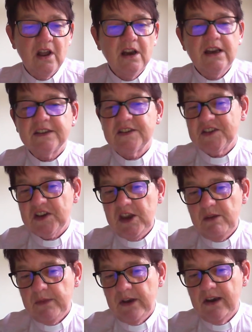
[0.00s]
Let us
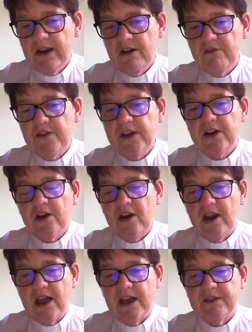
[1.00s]
keep the love in our
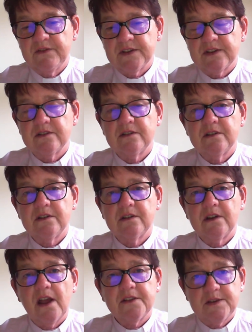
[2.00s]
lives
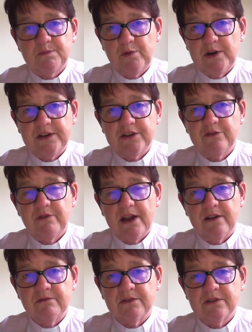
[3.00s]
and spread it
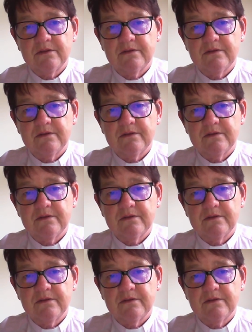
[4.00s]
around.